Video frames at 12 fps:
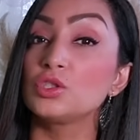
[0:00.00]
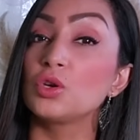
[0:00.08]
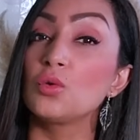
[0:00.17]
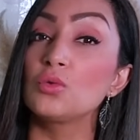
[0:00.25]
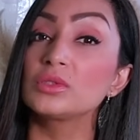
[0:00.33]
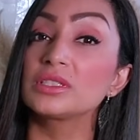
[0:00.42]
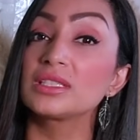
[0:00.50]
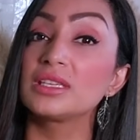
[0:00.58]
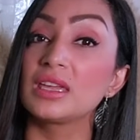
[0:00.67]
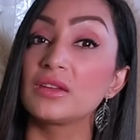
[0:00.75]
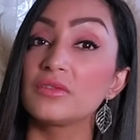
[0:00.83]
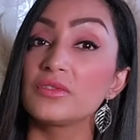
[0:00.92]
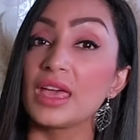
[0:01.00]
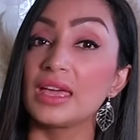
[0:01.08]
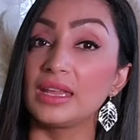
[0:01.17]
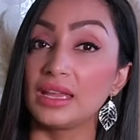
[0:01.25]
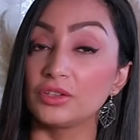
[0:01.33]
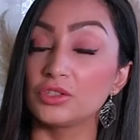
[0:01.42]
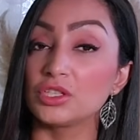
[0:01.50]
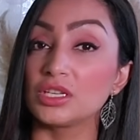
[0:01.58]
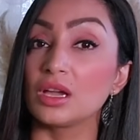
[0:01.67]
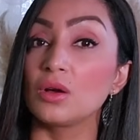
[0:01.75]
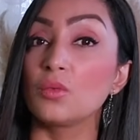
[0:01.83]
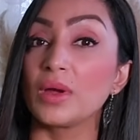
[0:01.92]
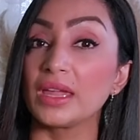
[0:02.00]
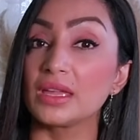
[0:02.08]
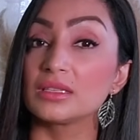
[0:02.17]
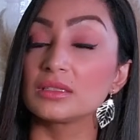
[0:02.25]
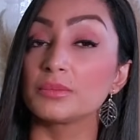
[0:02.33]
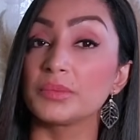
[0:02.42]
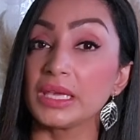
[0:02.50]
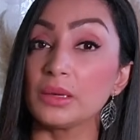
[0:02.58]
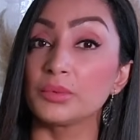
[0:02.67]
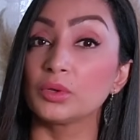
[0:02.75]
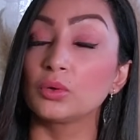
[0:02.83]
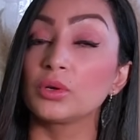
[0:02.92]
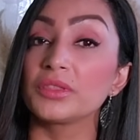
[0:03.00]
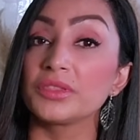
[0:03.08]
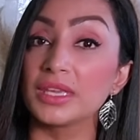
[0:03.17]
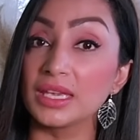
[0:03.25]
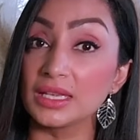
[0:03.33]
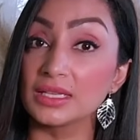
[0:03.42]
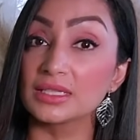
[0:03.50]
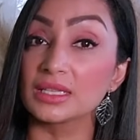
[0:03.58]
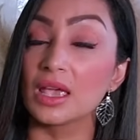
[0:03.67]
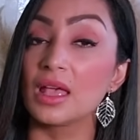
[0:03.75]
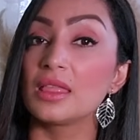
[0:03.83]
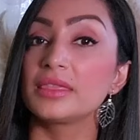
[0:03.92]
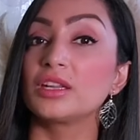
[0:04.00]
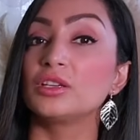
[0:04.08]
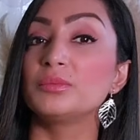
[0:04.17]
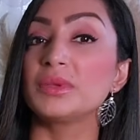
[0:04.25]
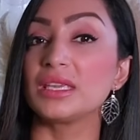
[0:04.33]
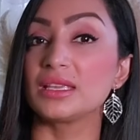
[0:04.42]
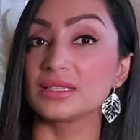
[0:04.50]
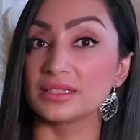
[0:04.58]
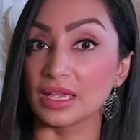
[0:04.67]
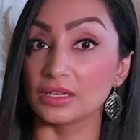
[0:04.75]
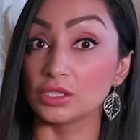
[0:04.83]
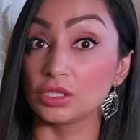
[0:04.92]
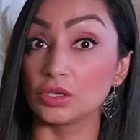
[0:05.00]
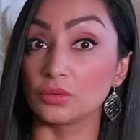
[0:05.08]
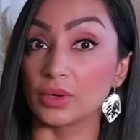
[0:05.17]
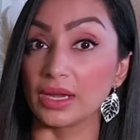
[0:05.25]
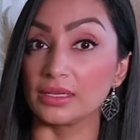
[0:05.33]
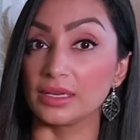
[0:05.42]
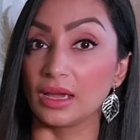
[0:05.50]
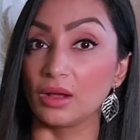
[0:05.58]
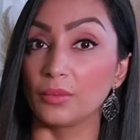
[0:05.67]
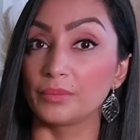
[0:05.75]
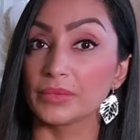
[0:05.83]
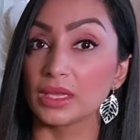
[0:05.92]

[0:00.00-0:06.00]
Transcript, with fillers: Don't give that energy away to people or things that are being said to you right now.